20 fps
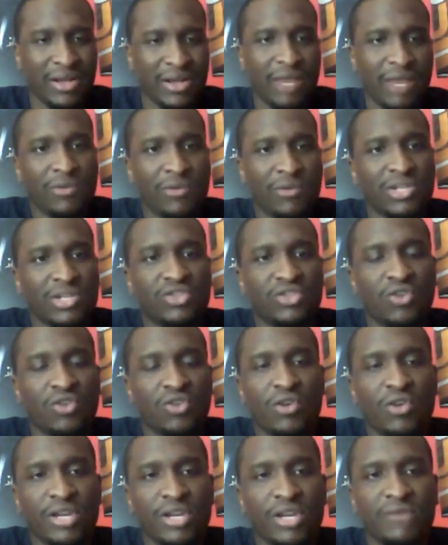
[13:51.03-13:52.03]
They wasn't
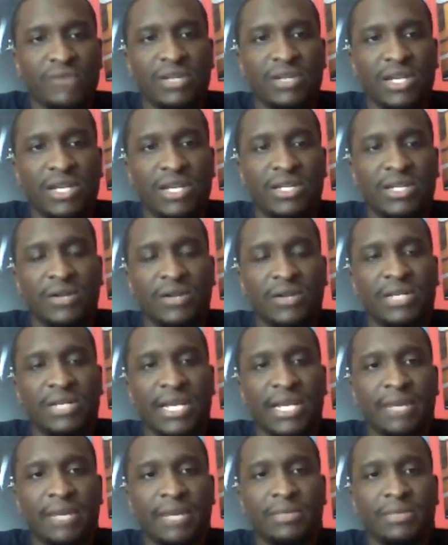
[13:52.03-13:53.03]
strong enough to get their
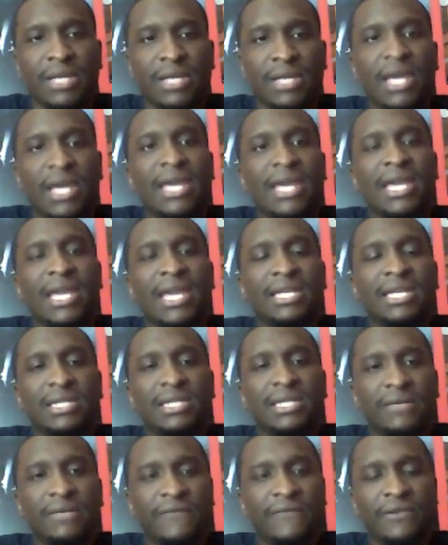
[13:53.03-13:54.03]
teams into
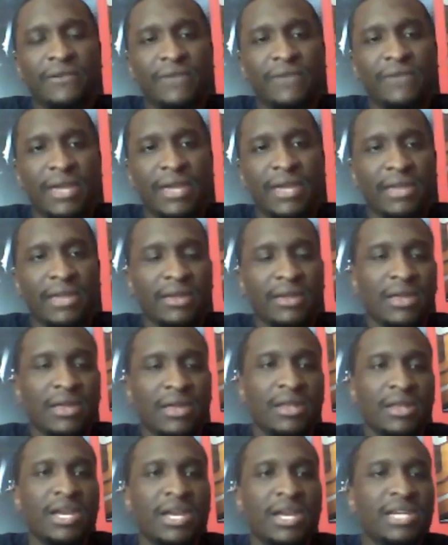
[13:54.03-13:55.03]
the field of 8.
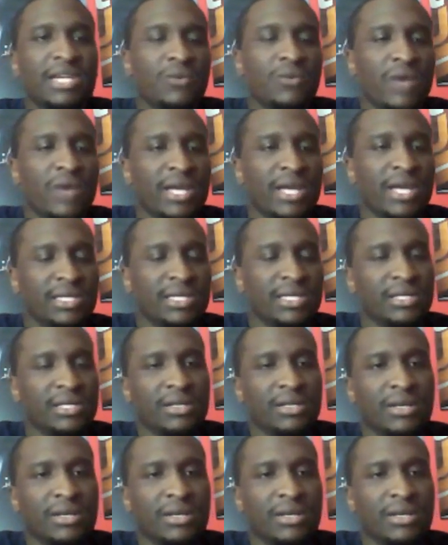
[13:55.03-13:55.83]
Look at the West.